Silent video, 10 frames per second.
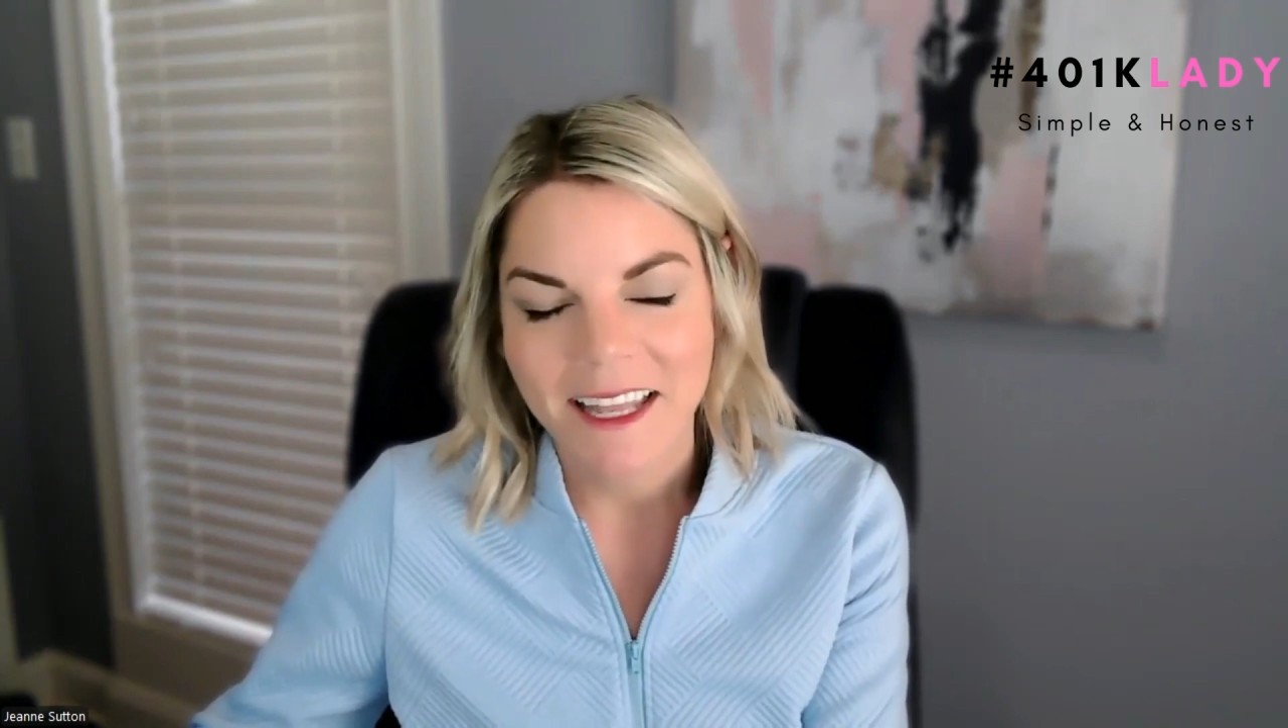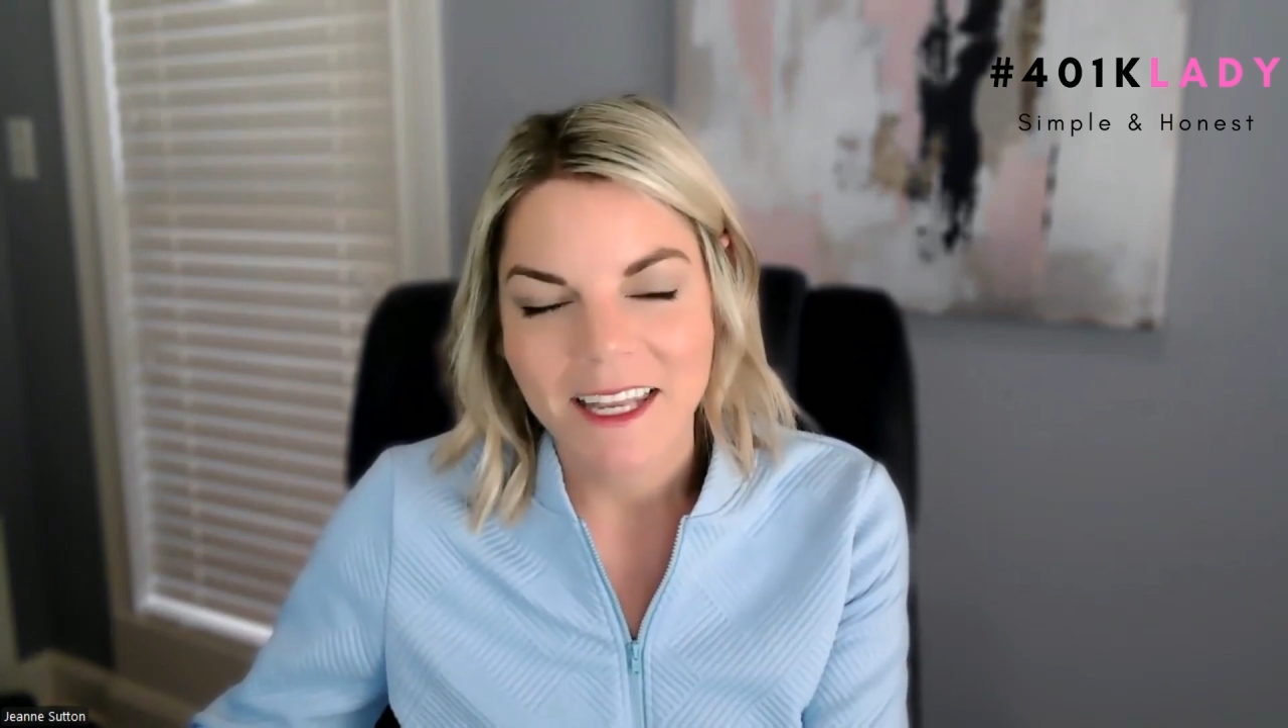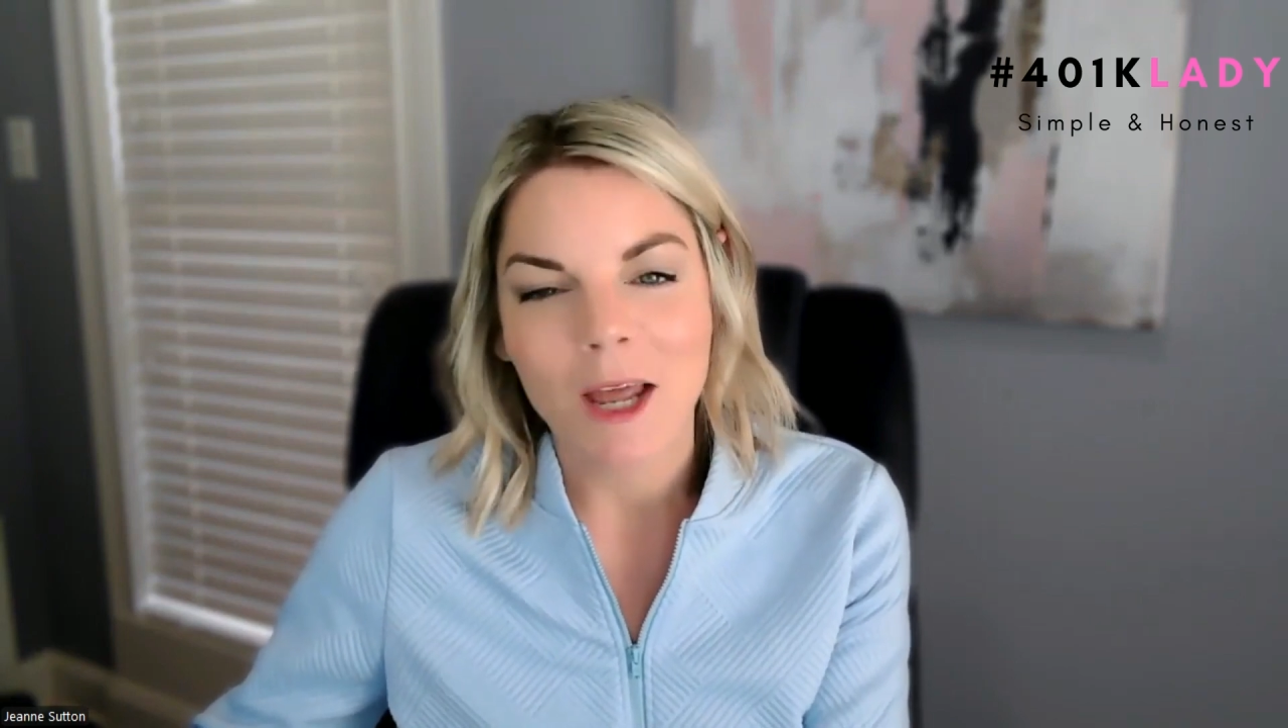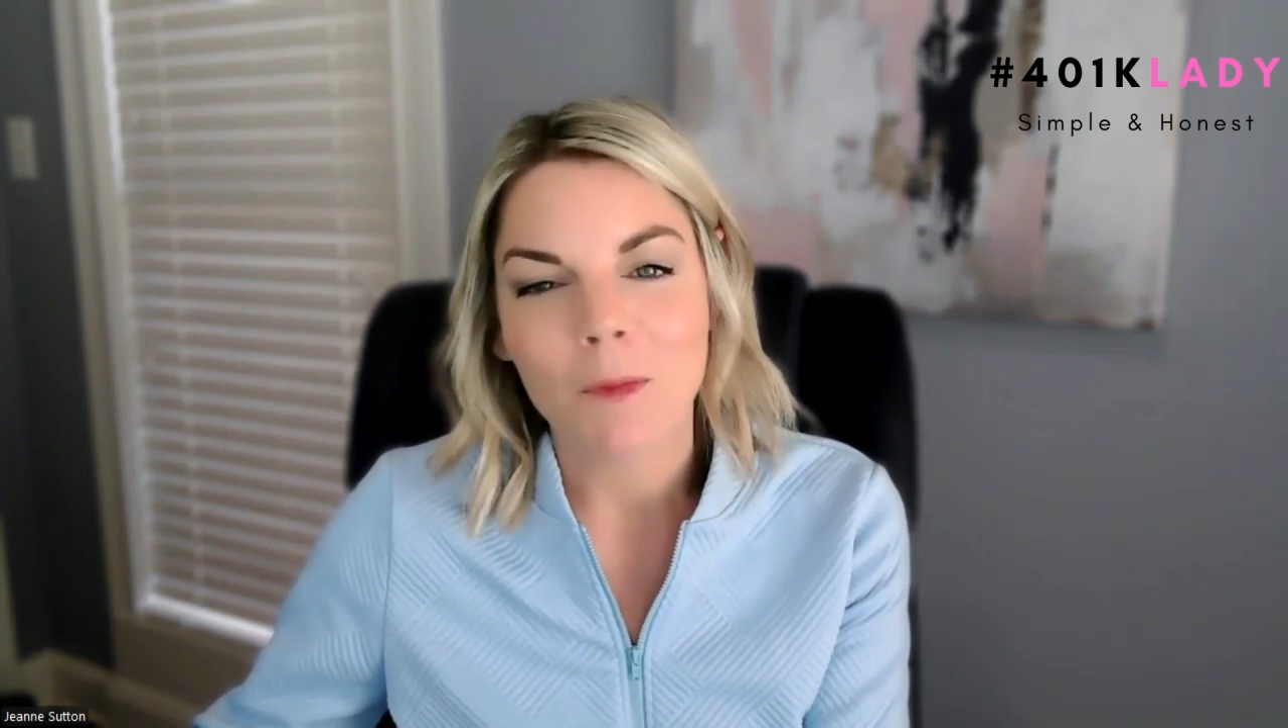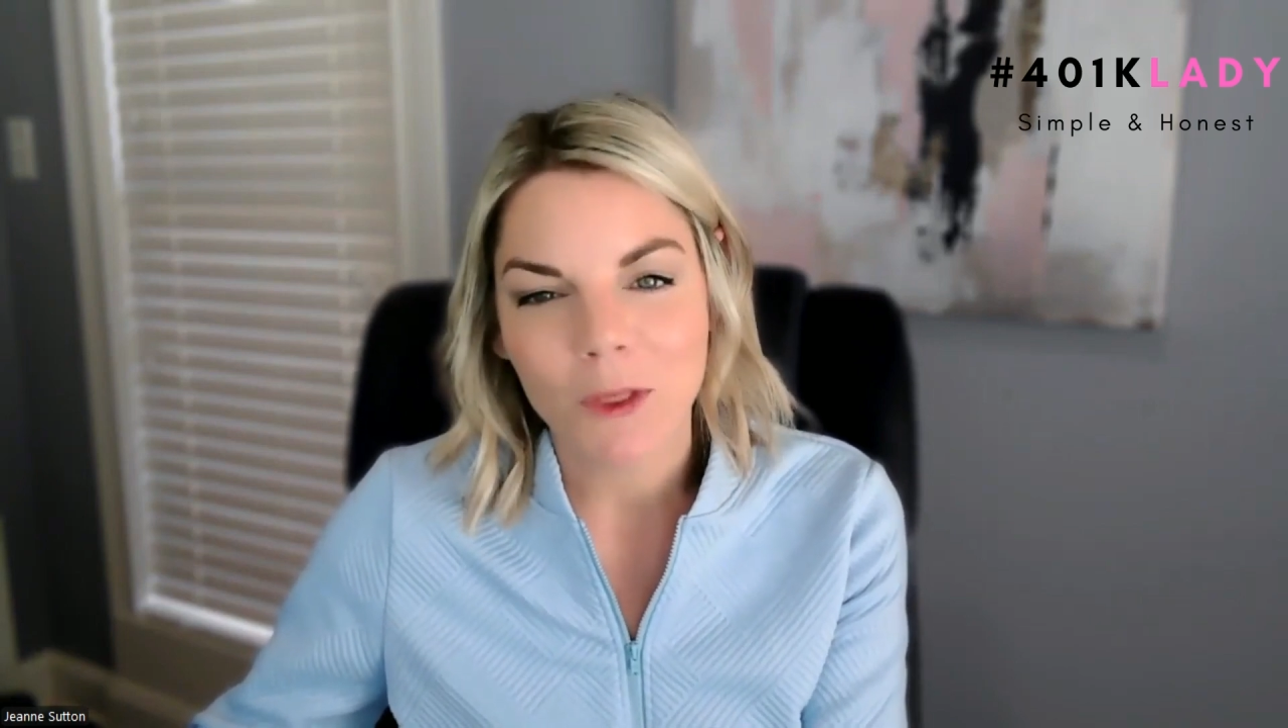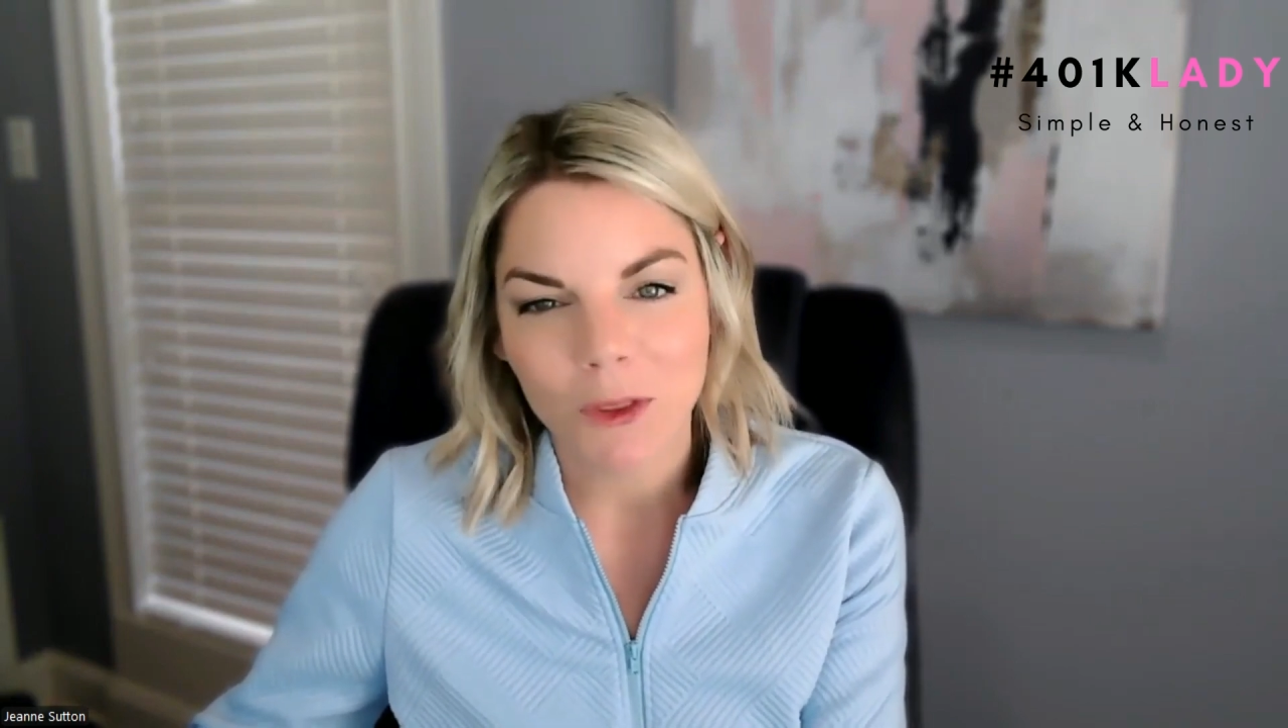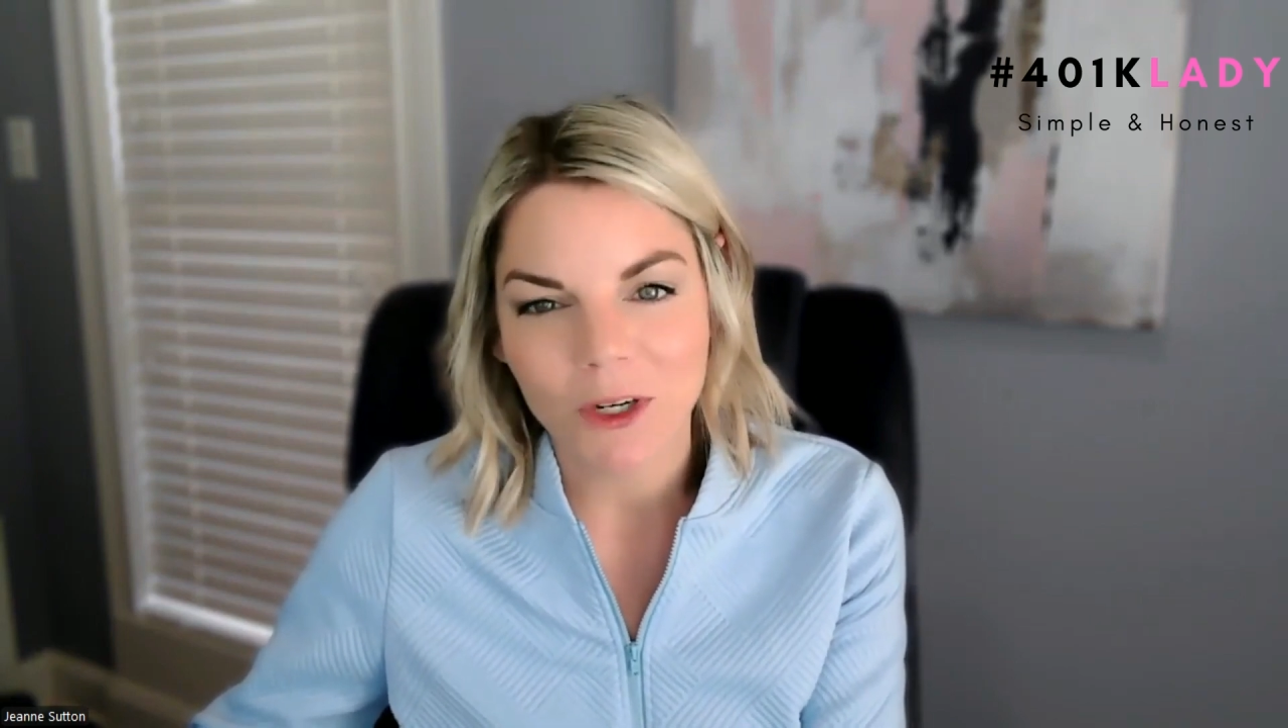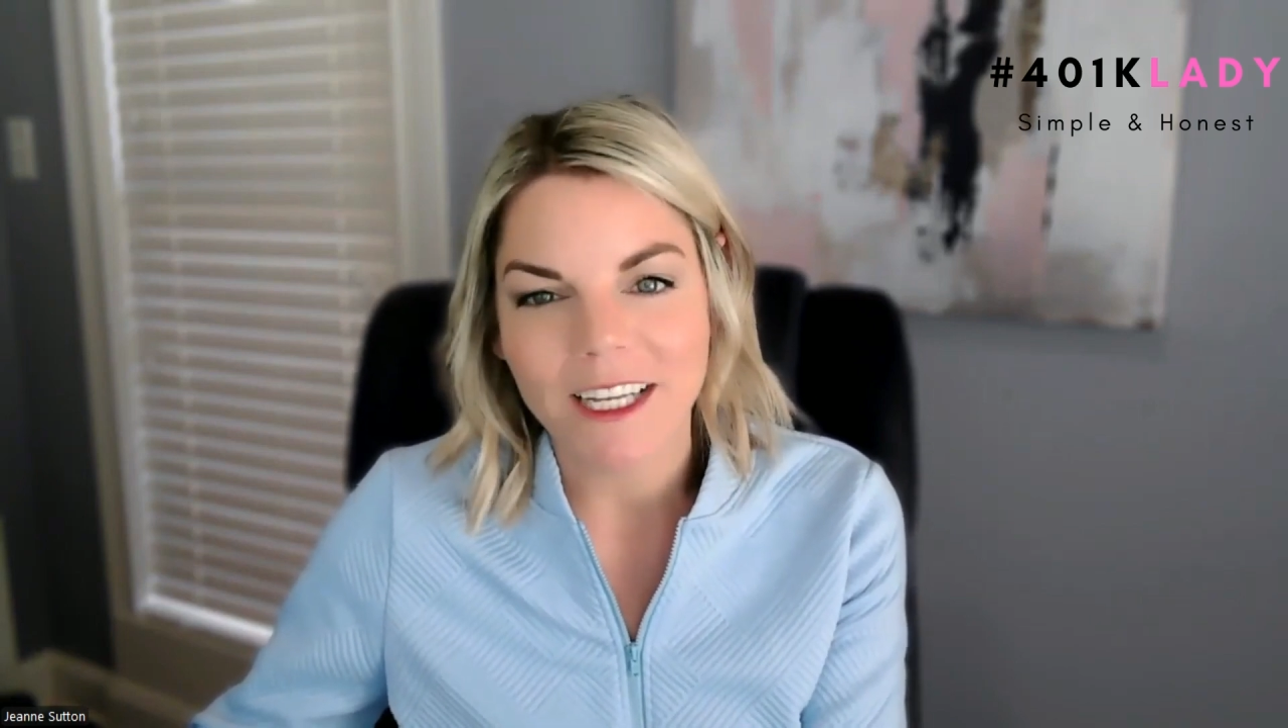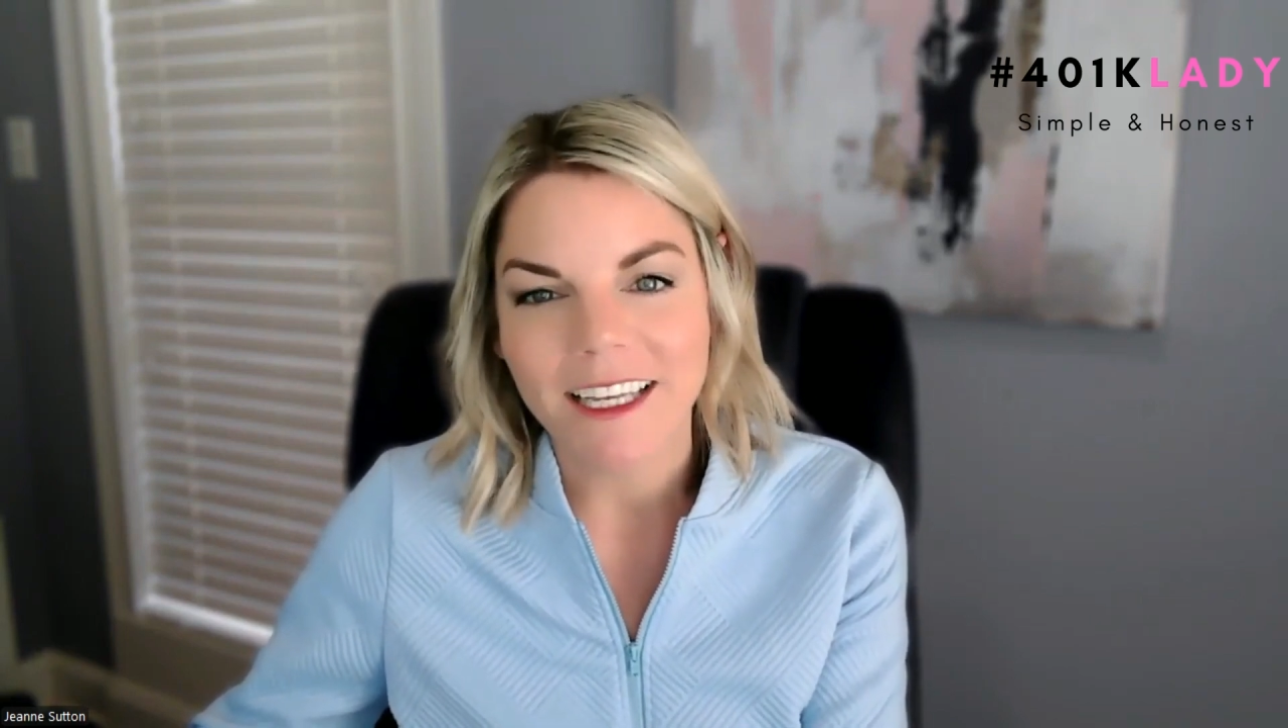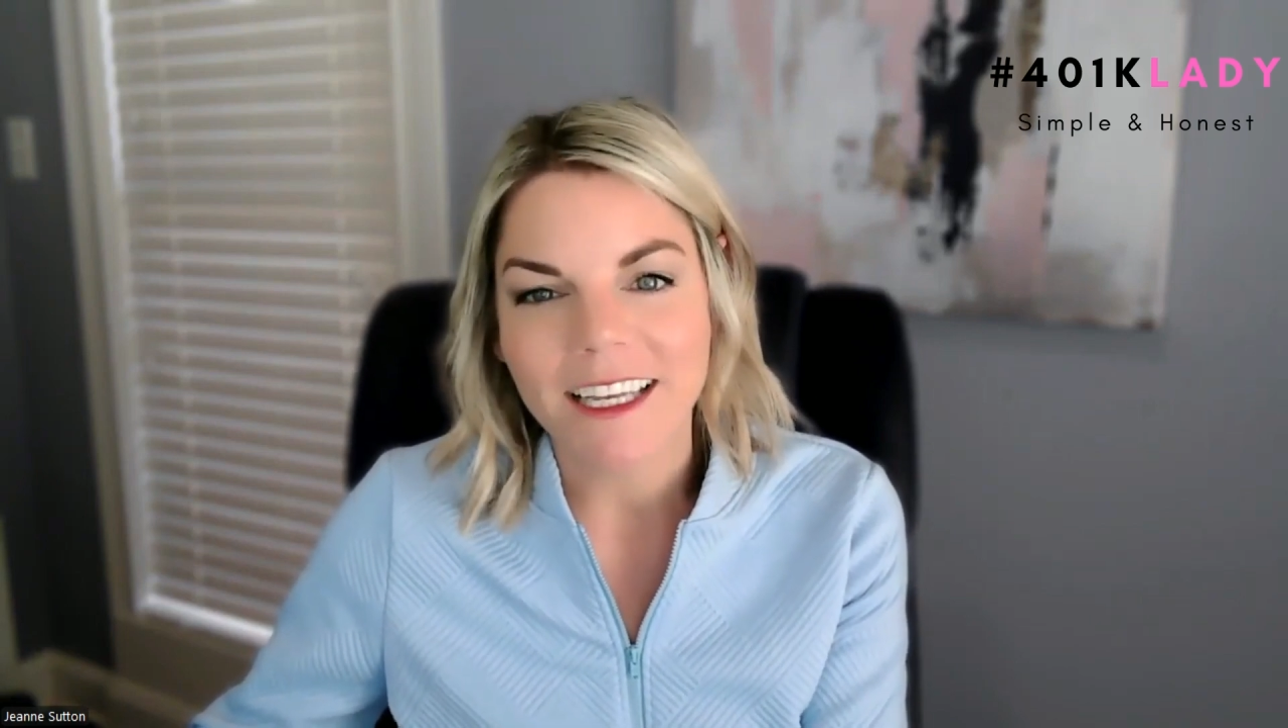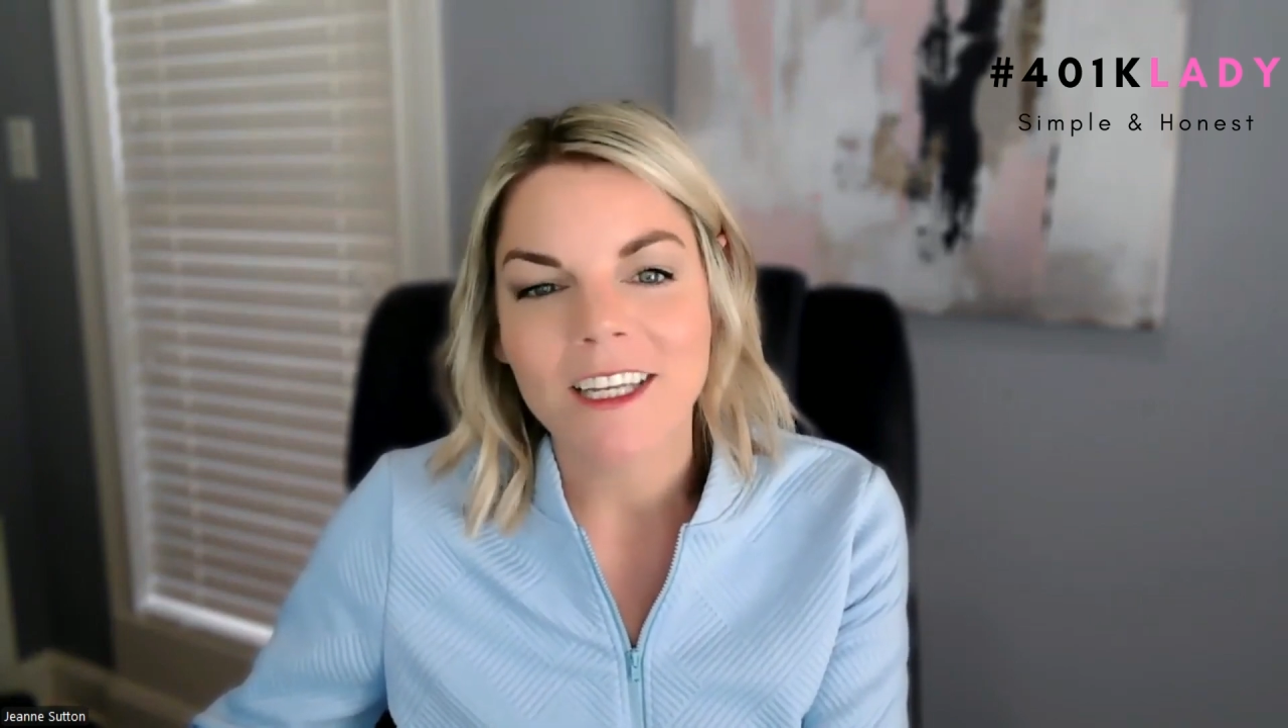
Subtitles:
Number three,